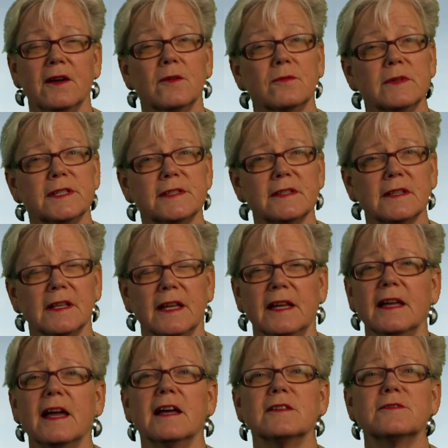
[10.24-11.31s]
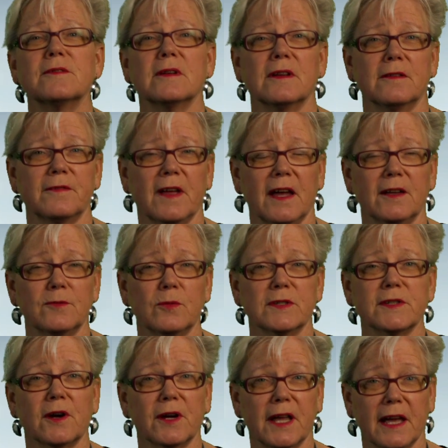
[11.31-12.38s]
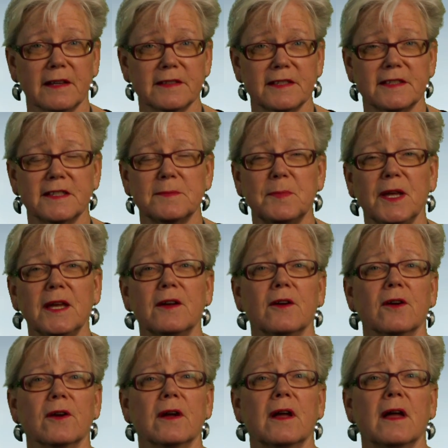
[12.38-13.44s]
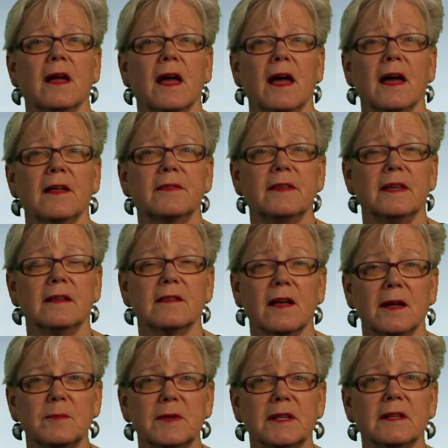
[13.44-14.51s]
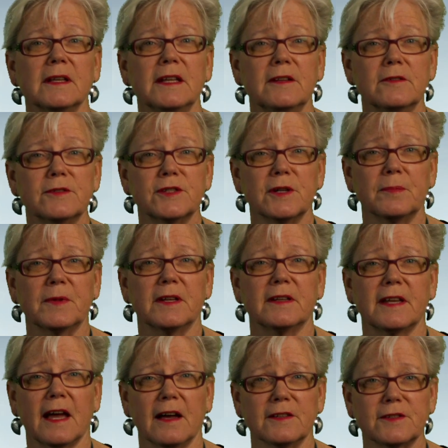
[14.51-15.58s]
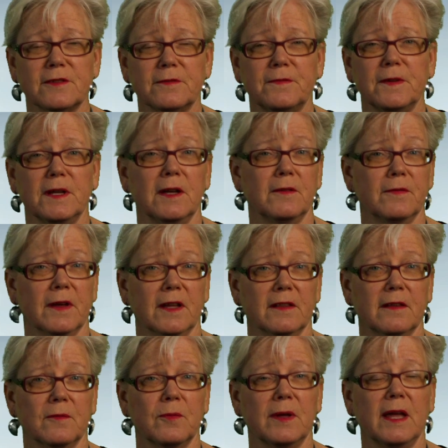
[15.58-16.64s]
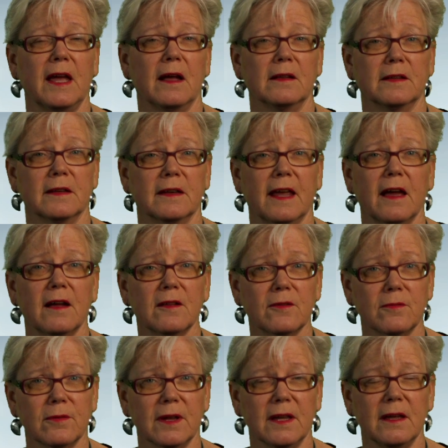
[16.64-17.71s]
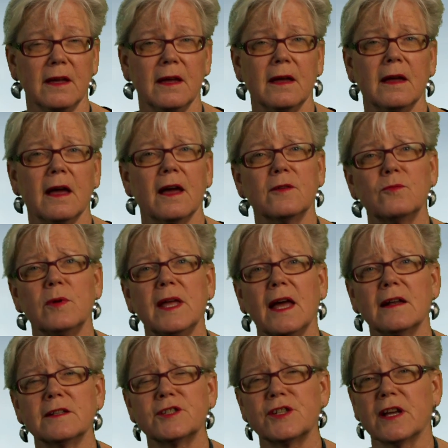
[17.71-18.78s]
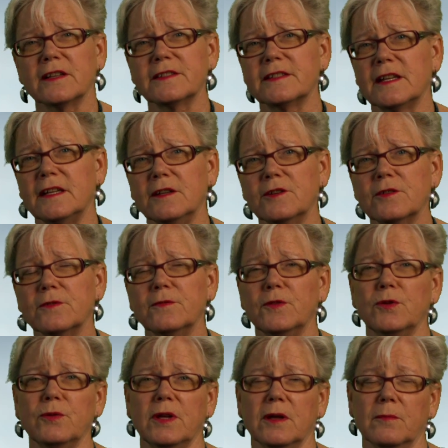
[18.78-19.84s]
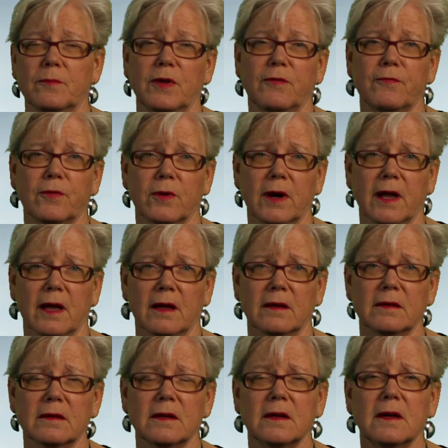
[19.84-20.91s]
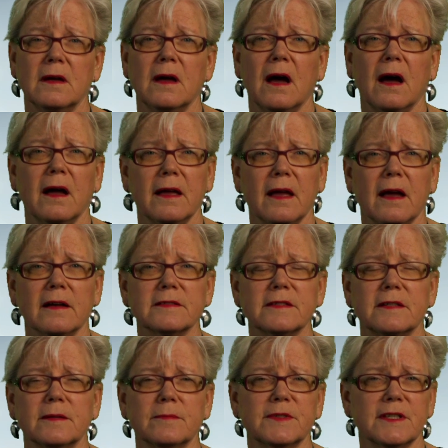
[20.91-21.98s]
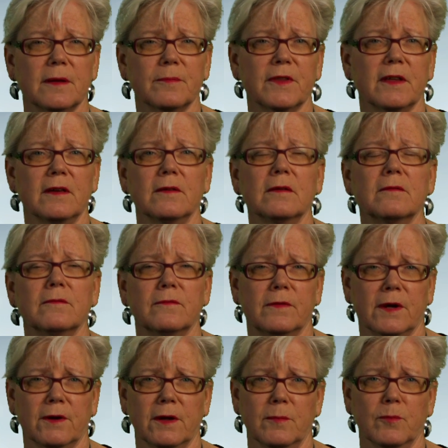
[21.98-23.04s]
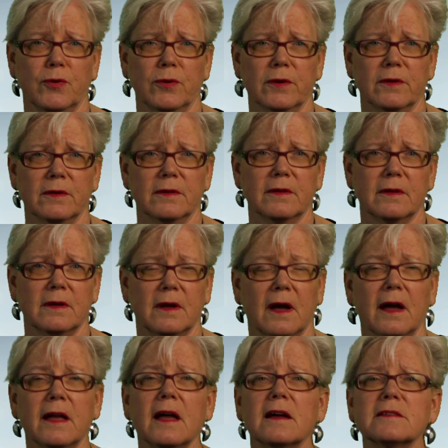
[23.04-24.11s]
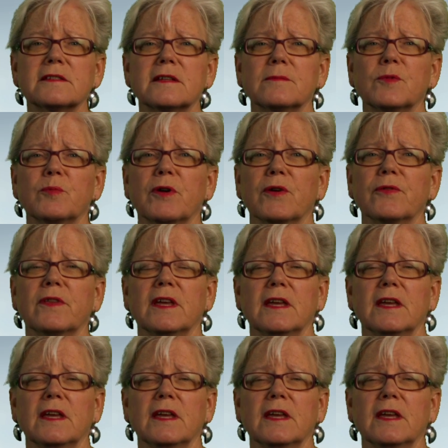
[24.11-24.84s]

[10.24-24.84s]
Recently, Ezra Levant was our guest speaker at the Climate Leadership Catastrophe event that we held in Calgary, and we had a chance to interview him beforehand. I asked him something very important. I asked him about the